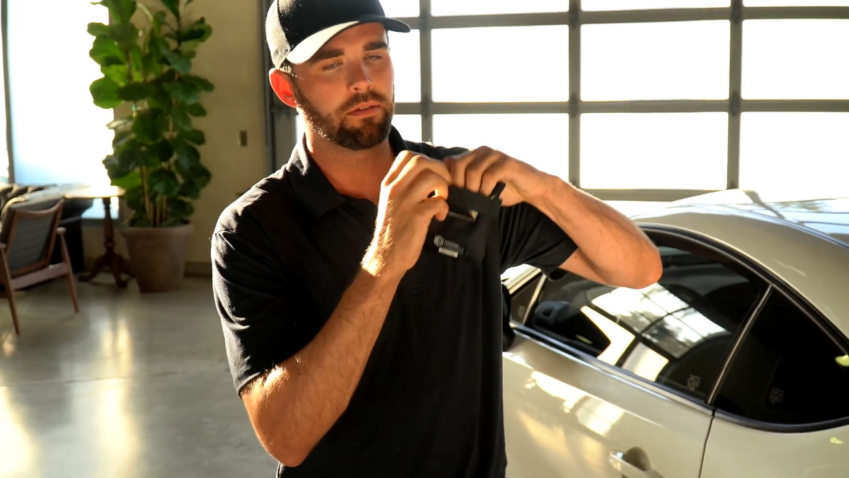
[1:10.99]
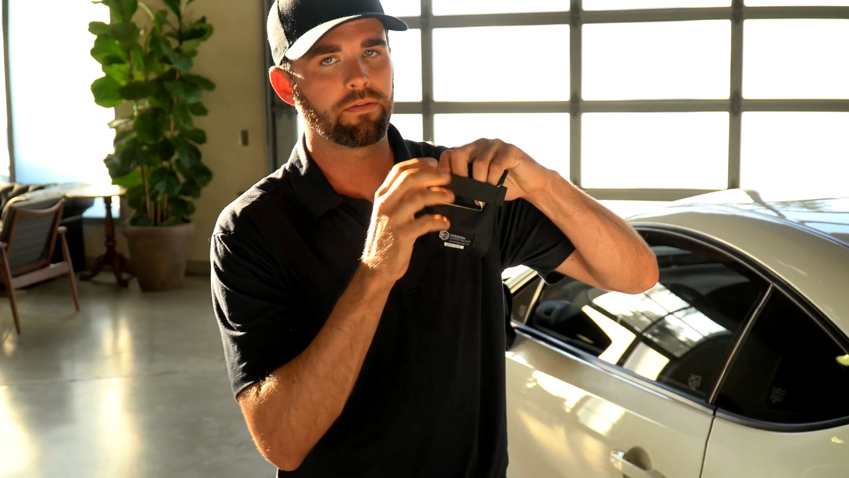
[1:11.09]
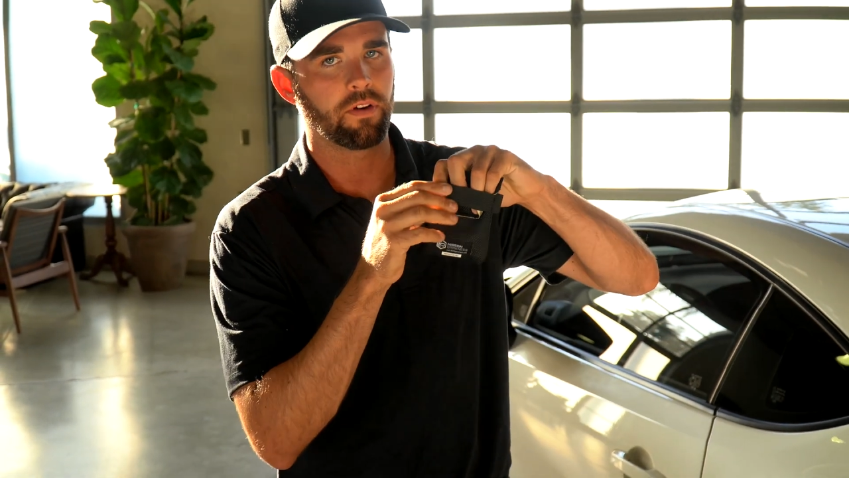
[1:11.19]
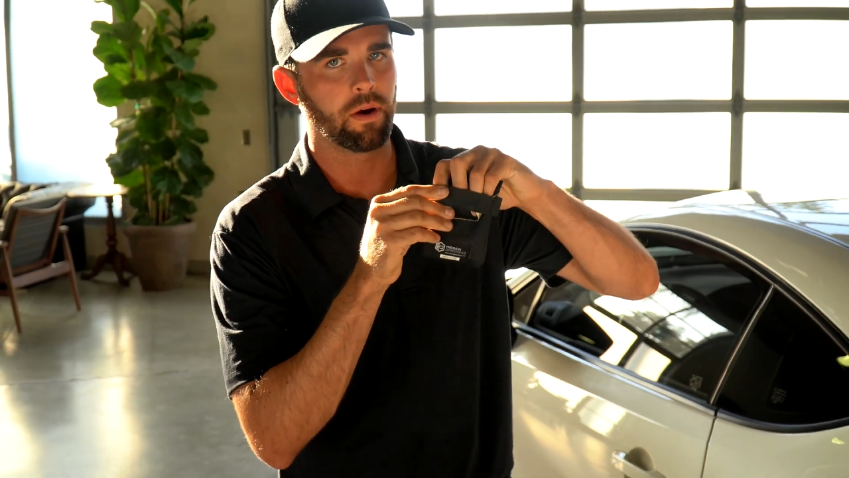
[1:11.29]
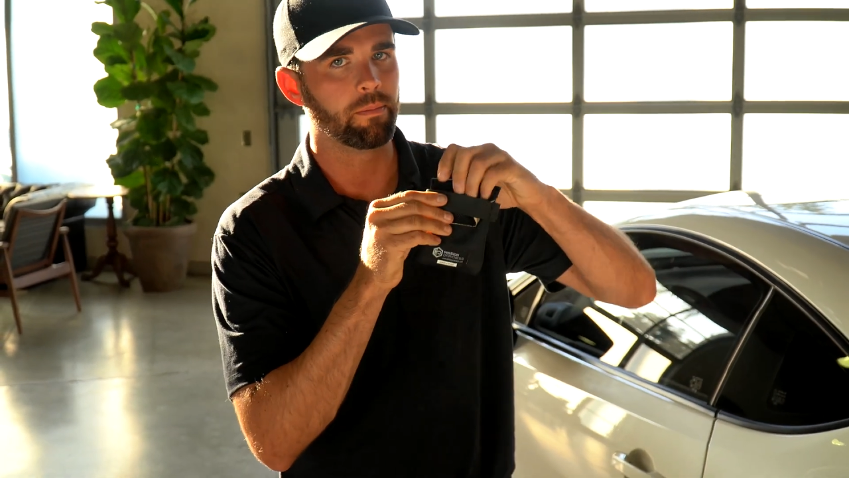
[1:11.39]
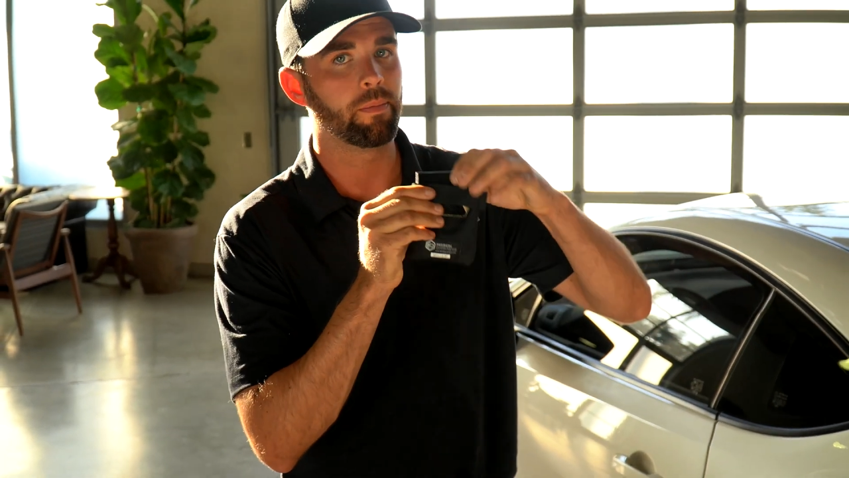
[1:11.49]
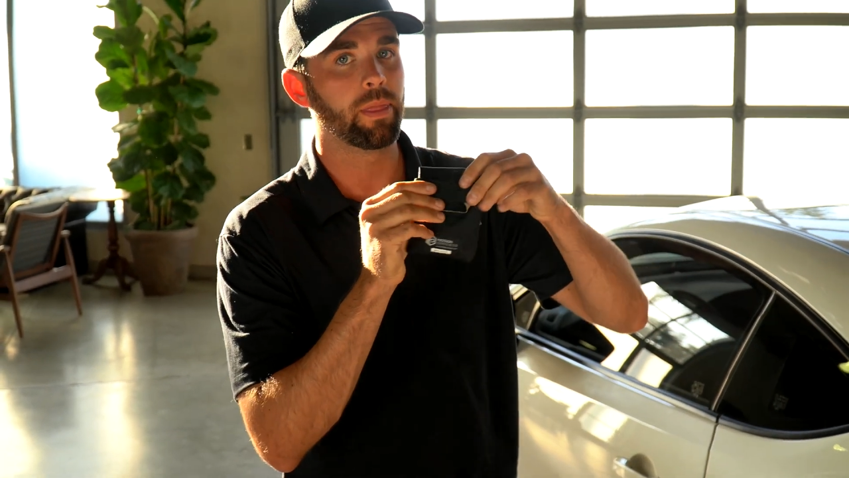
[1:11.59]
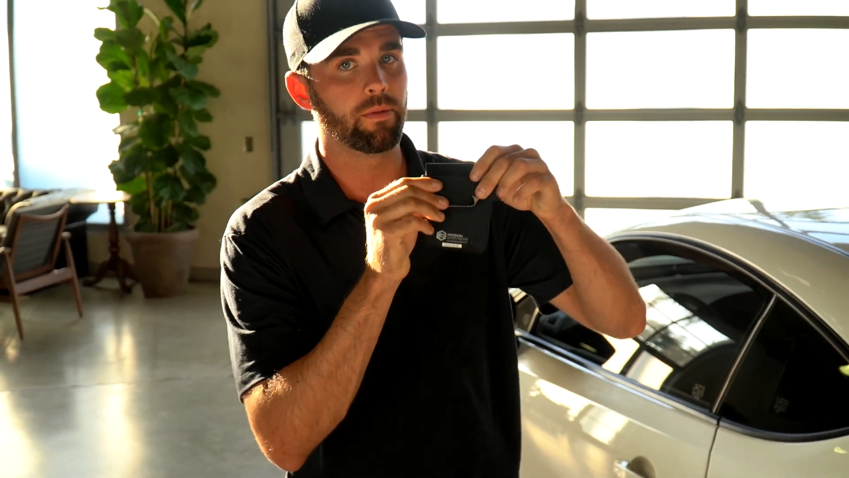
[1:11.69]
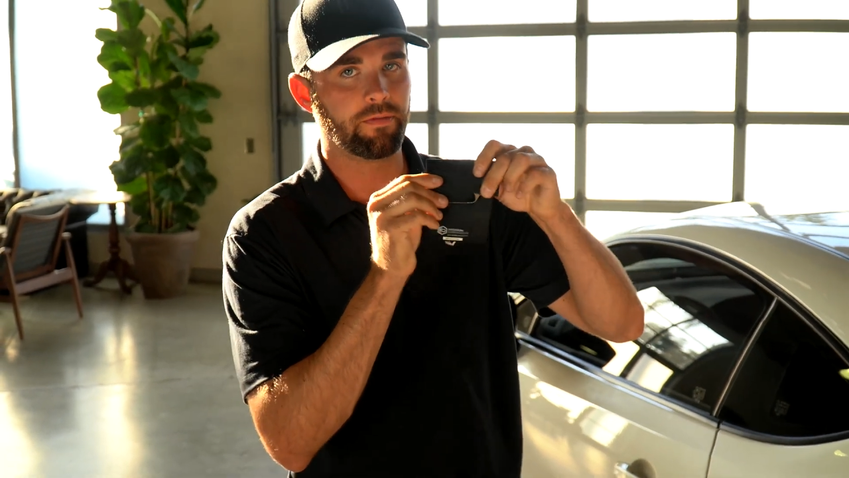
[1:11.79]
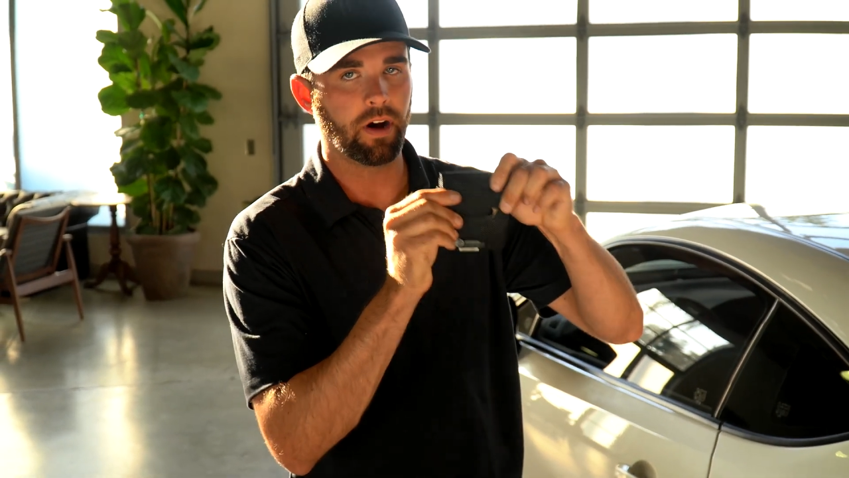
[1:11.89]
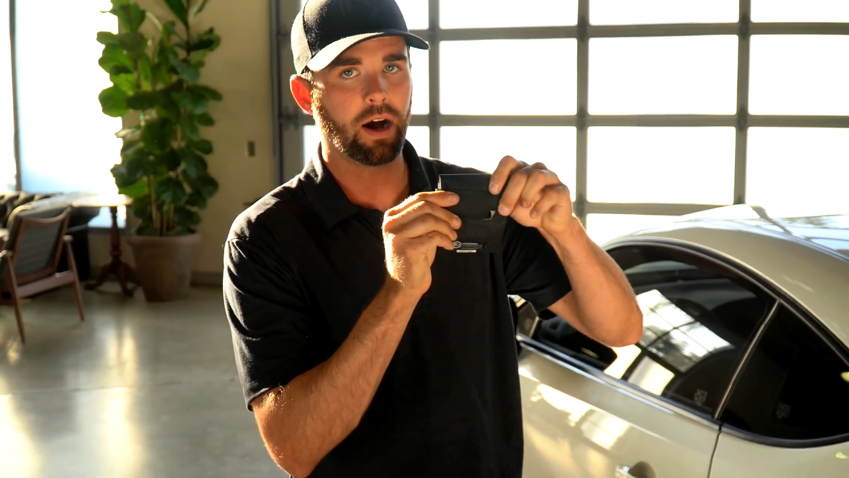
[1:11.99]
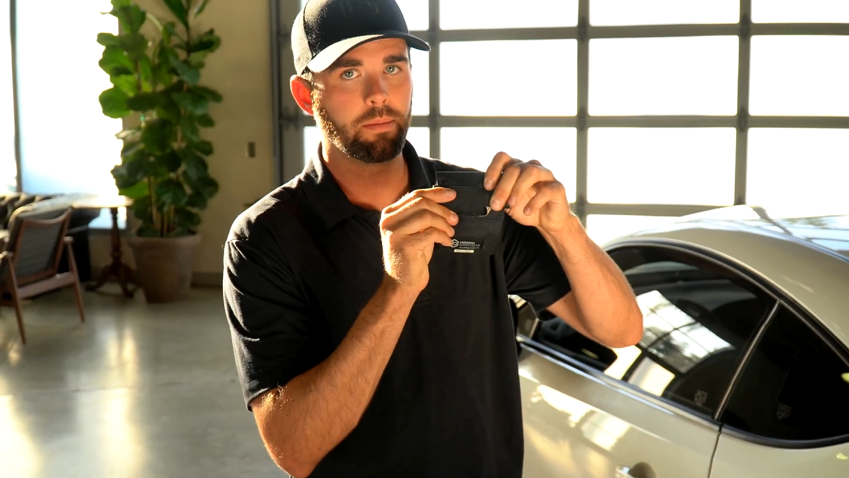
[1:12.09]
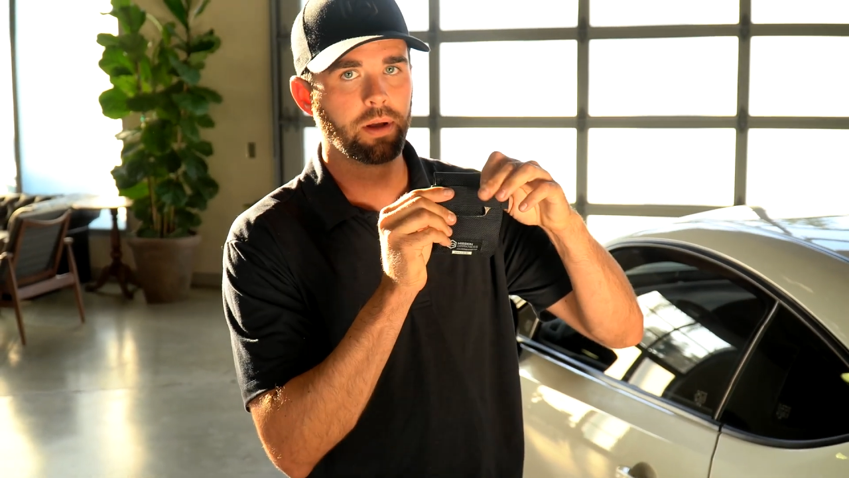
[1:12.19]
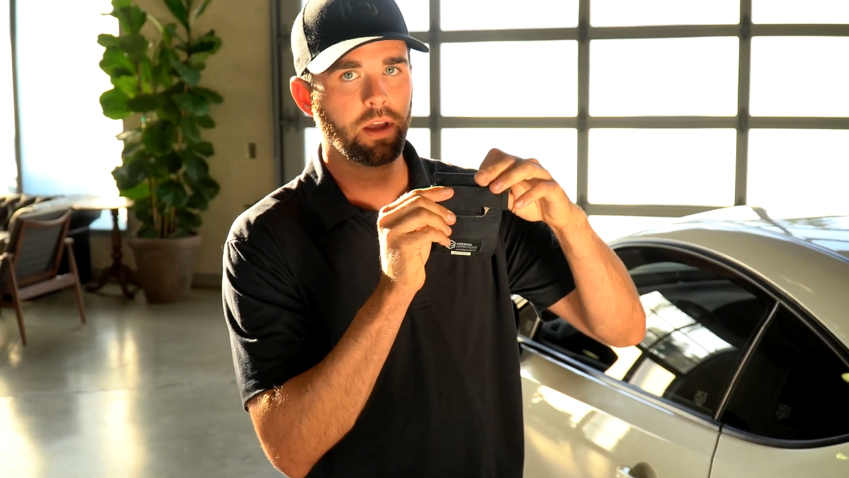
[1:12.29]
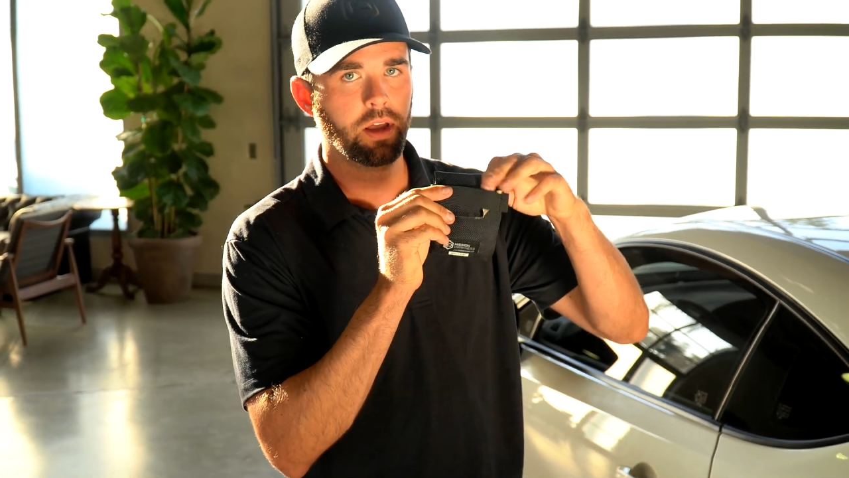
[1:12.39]
from the fob.
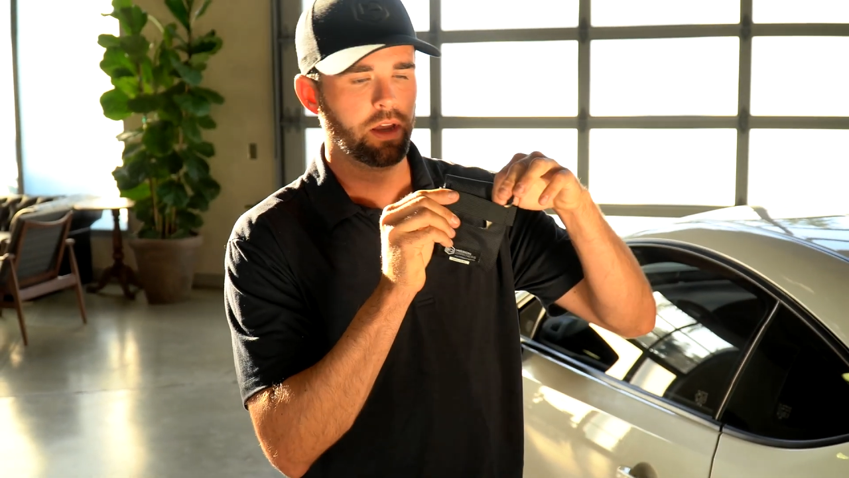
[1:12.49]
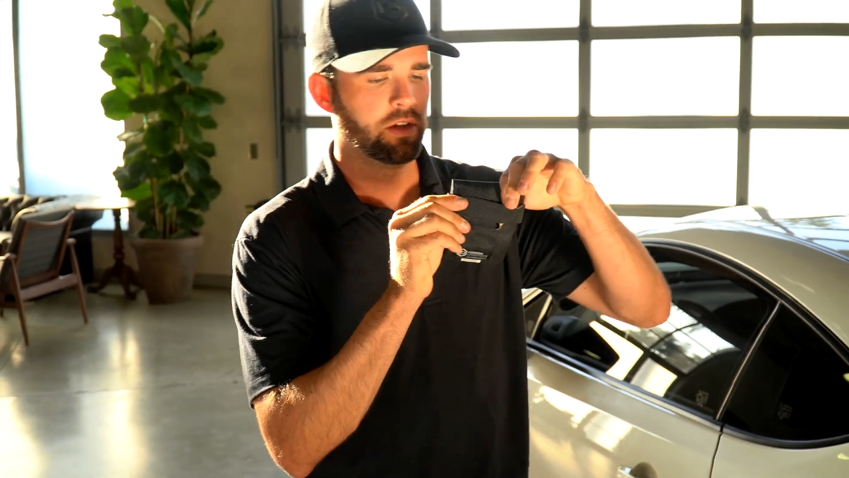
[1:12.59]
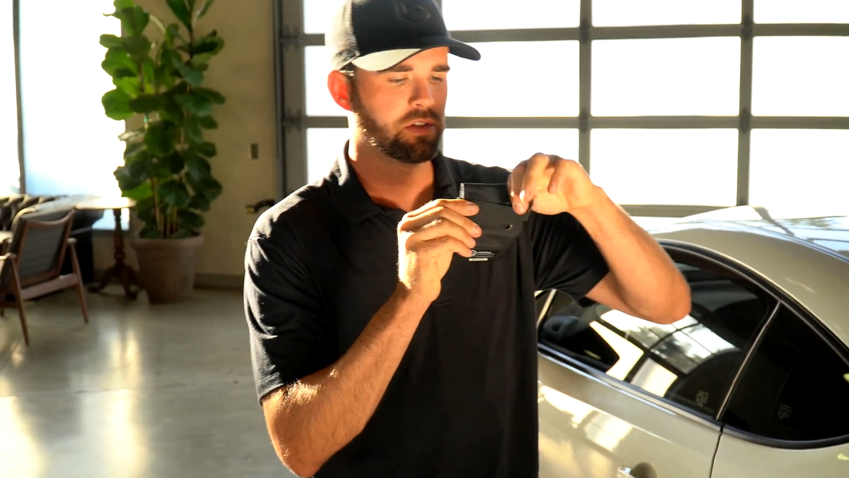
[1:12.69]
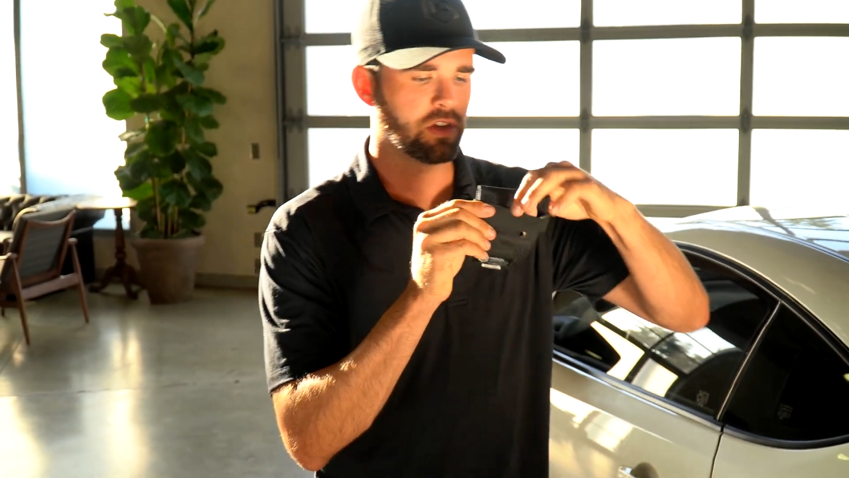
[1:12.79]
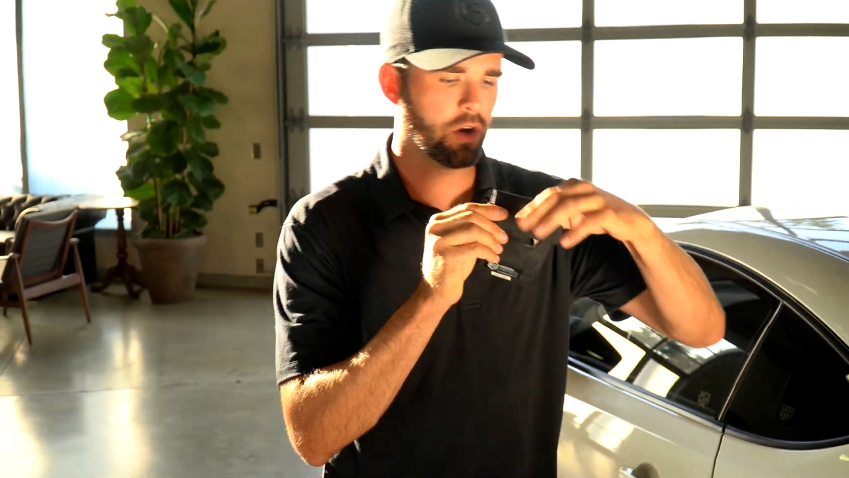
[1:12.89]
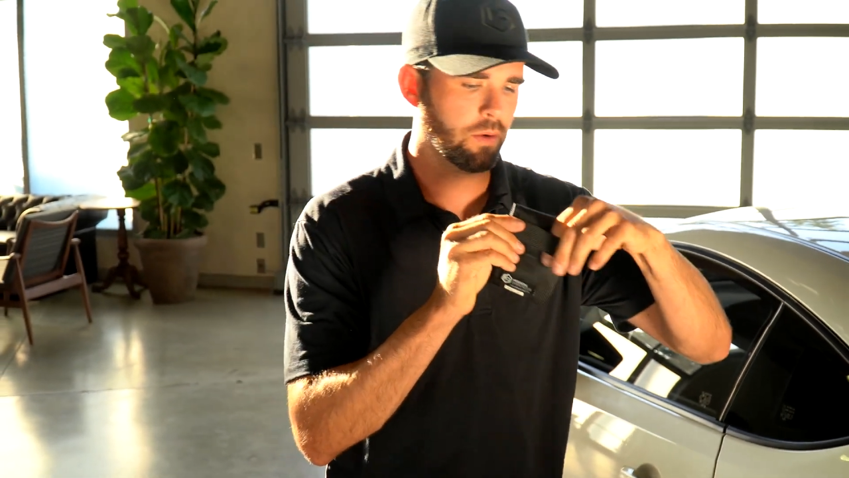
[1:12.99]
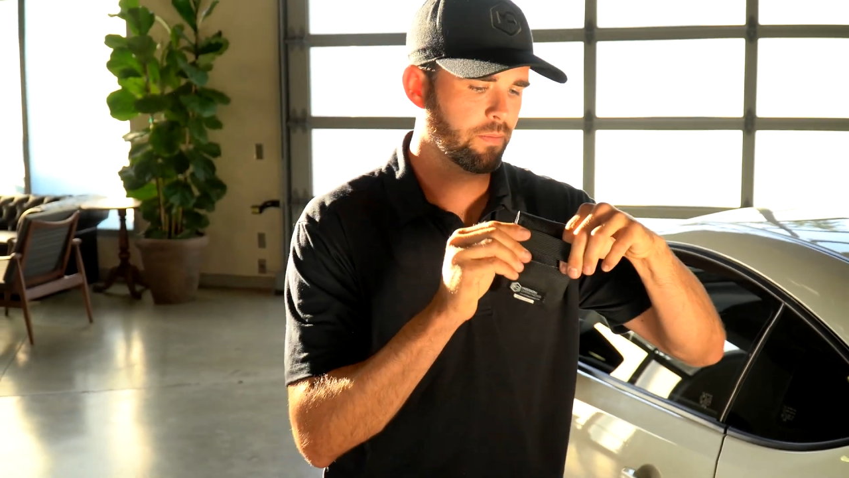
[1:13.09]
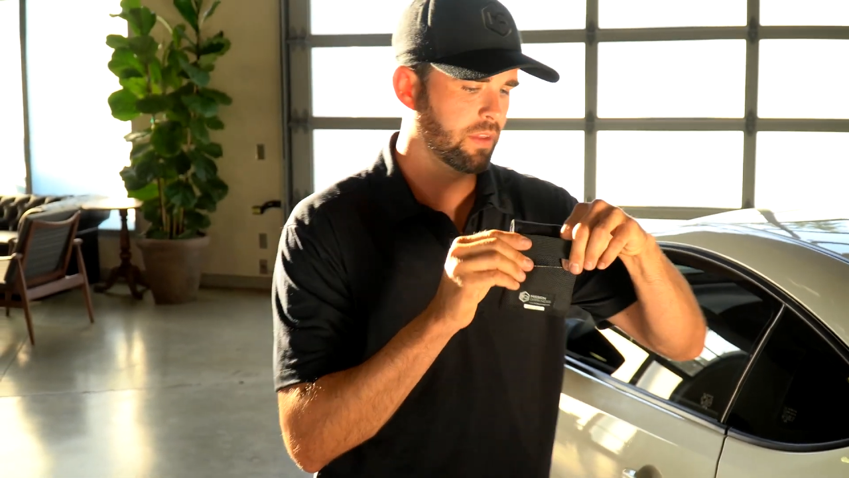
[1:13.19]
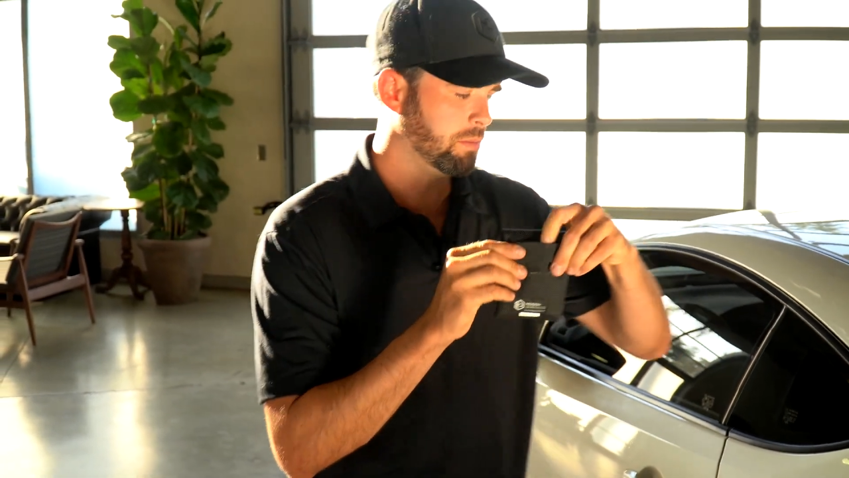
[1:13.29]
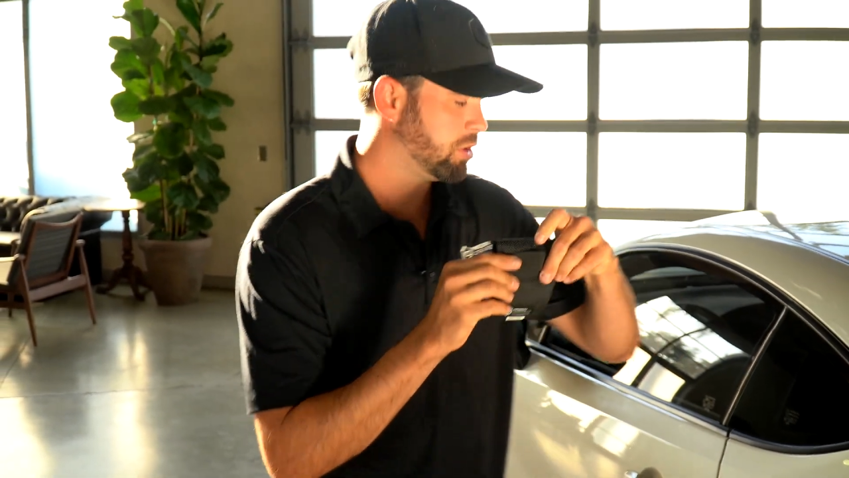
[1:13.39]
So let me